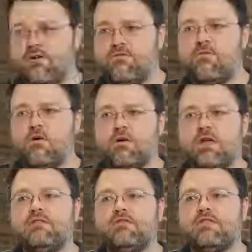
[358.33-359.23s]
four
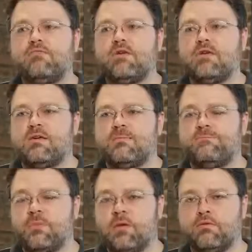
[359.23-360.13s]
NVMe
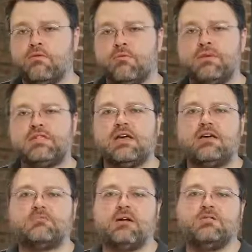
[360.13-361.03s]
through a PCI
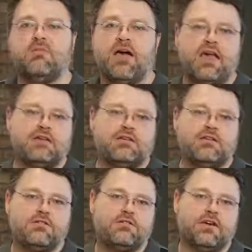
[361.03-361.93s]
Express by eight
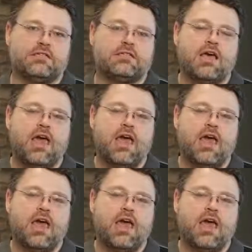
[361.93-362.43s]
interface.